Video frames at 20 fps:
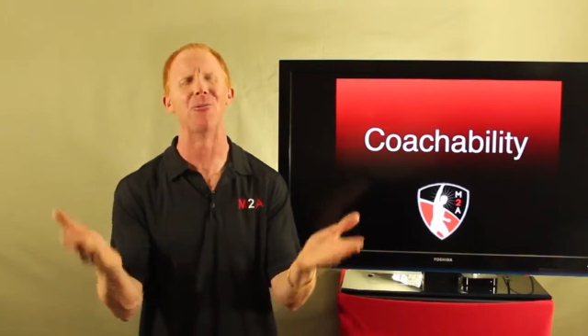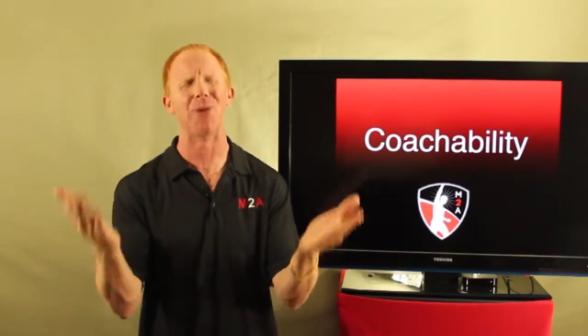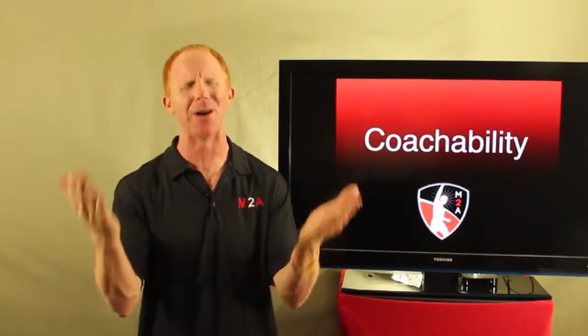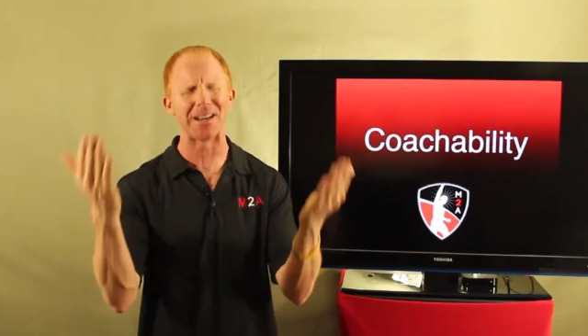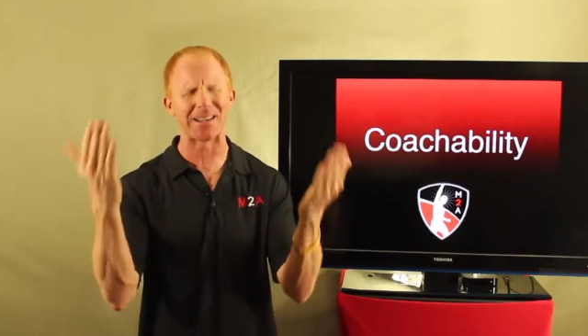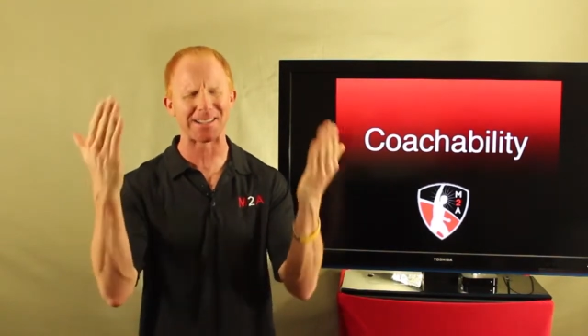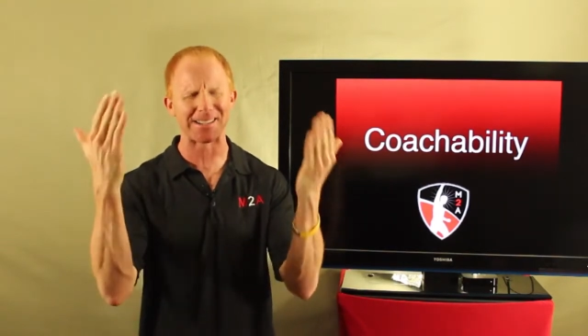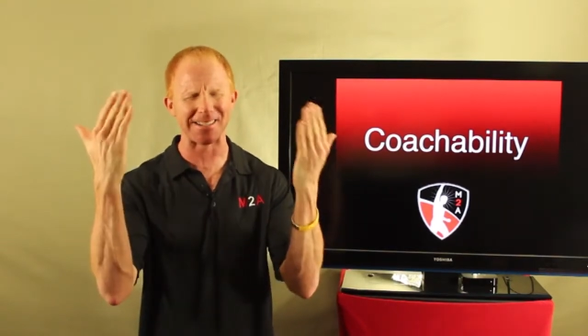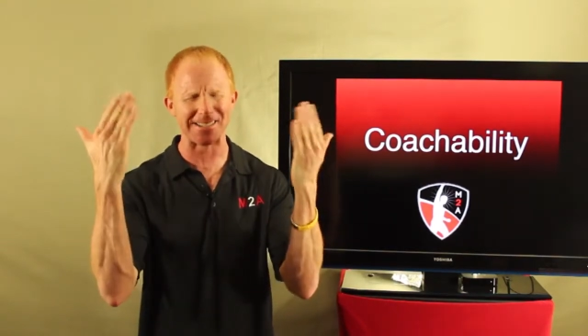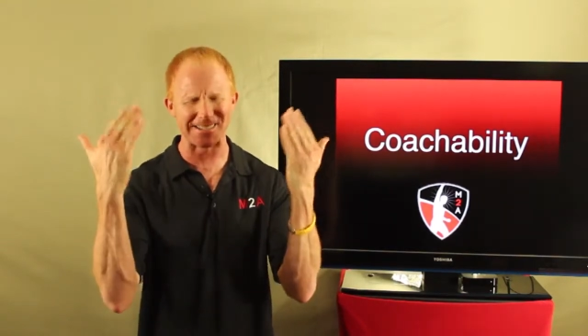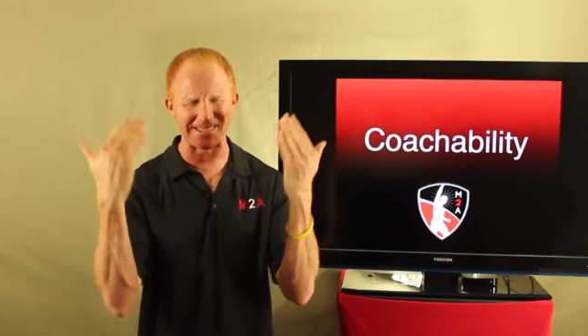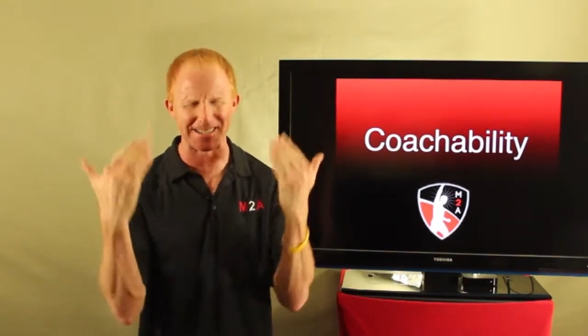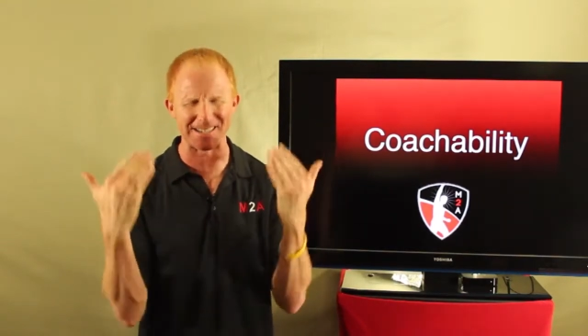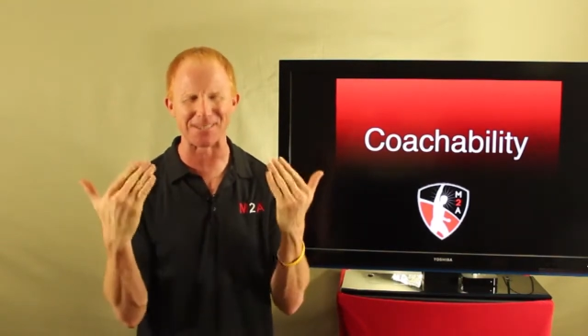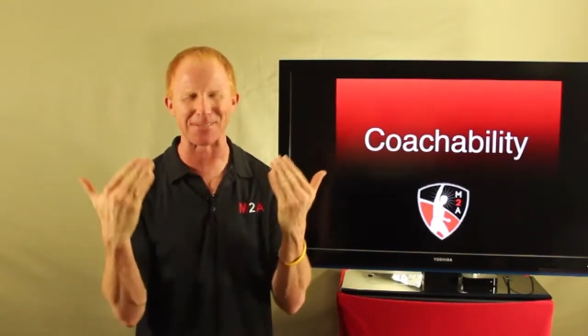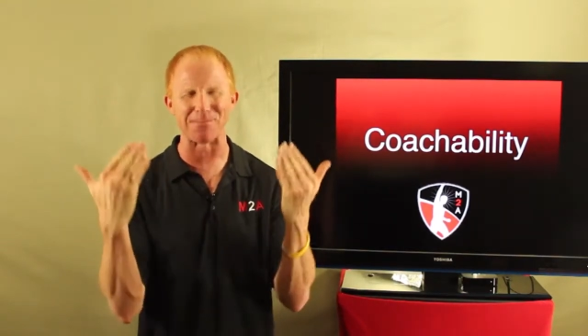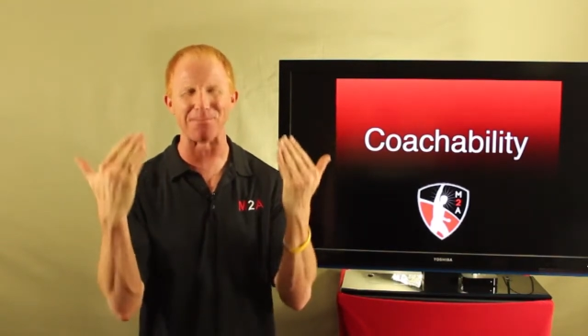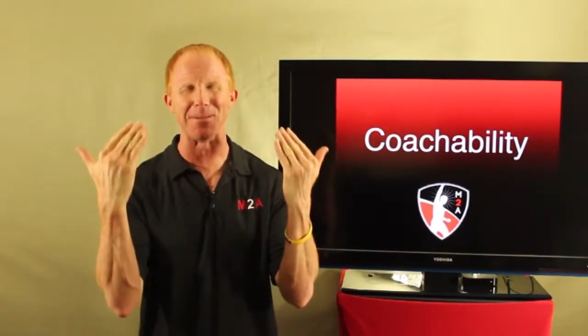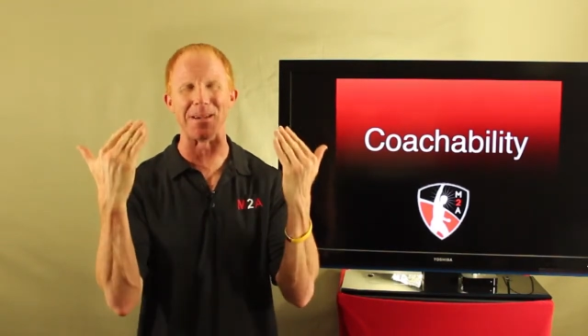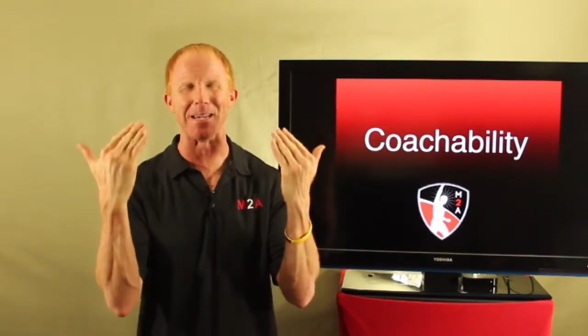what does
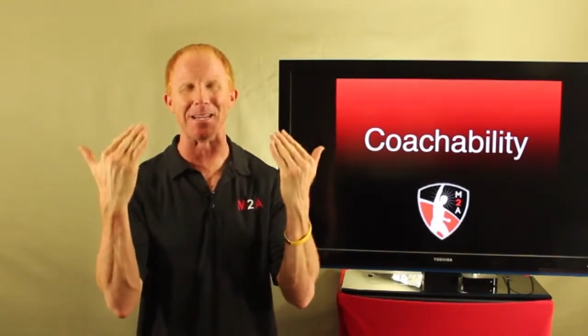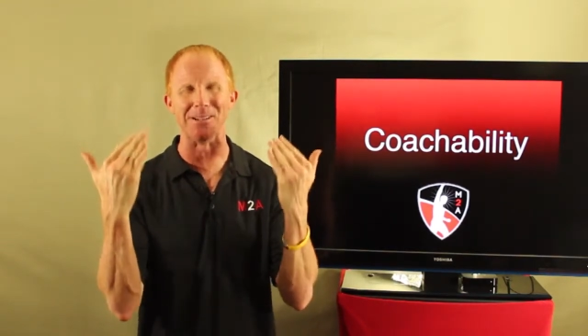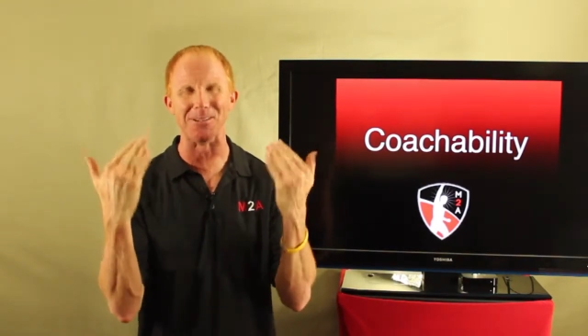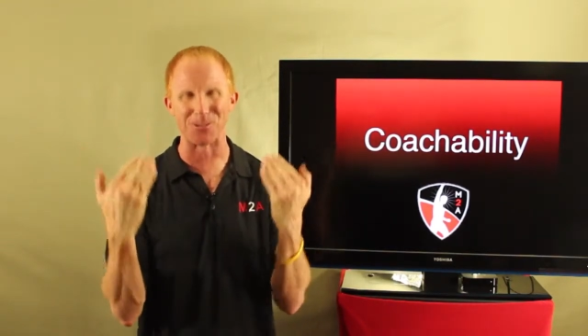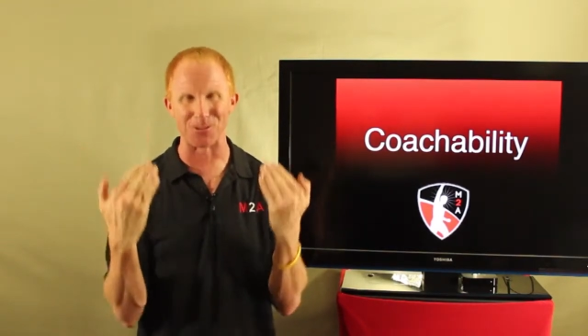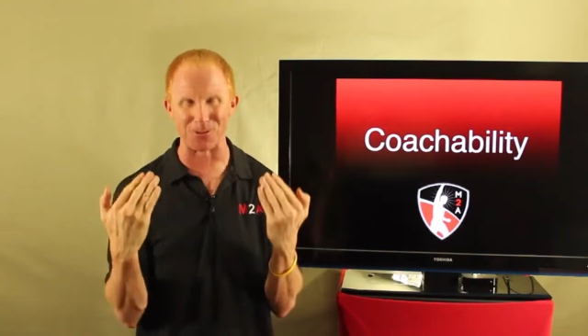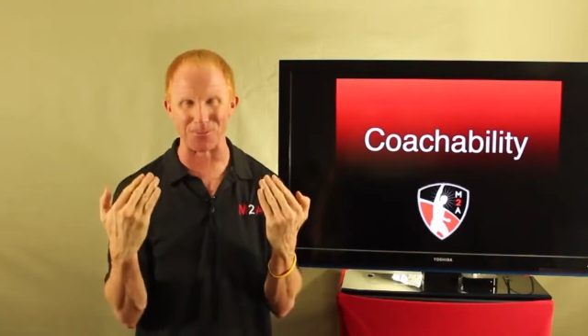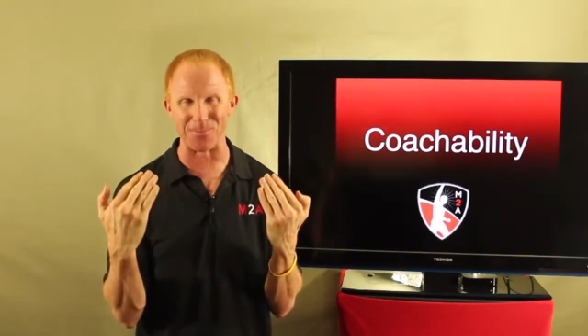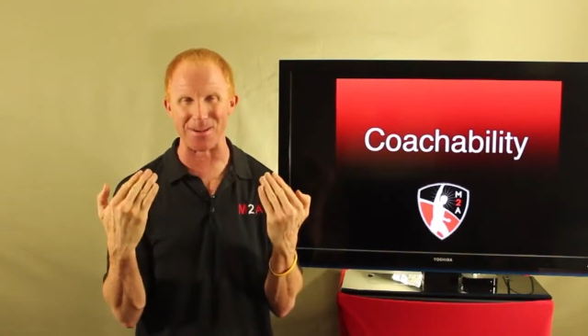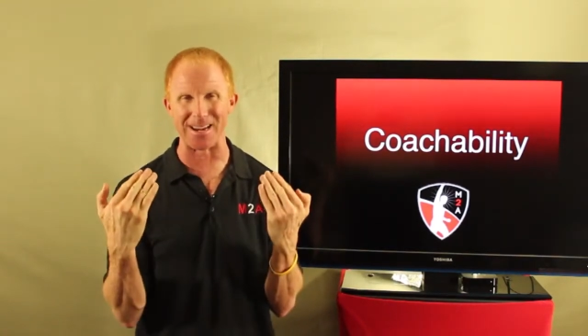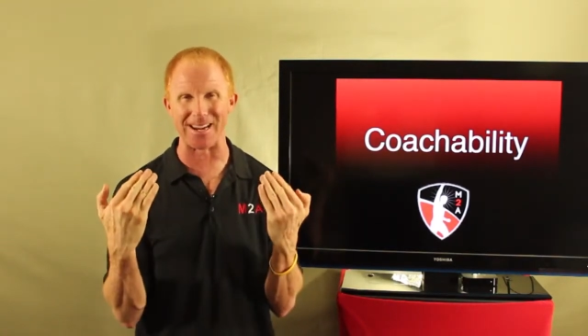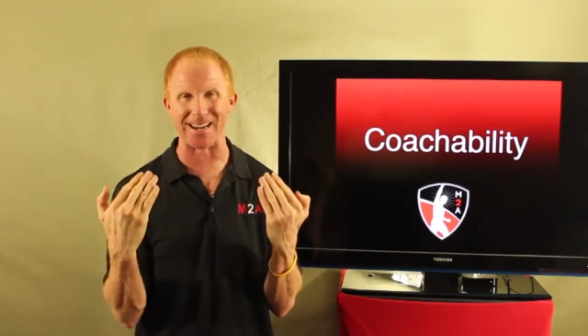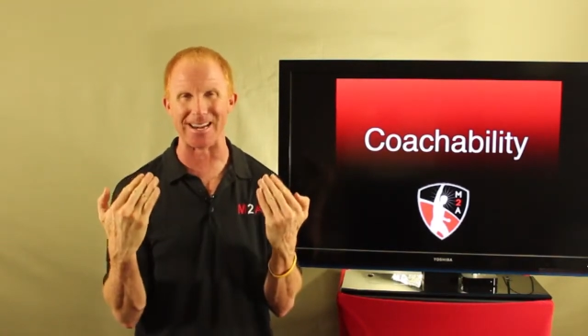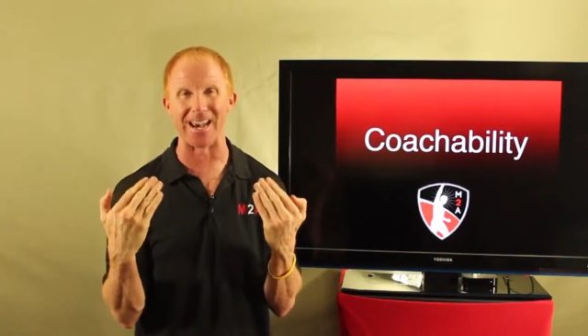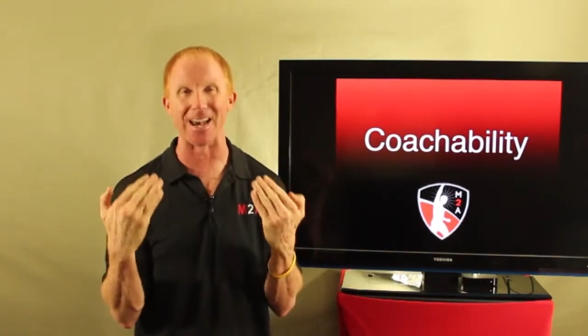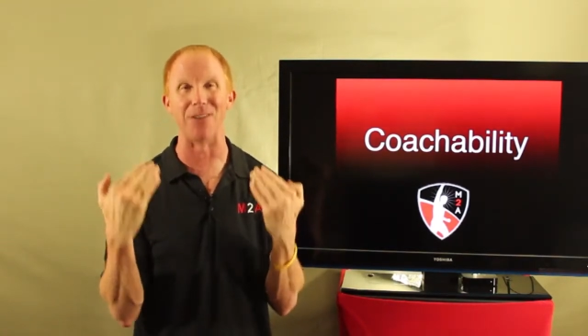this mean to me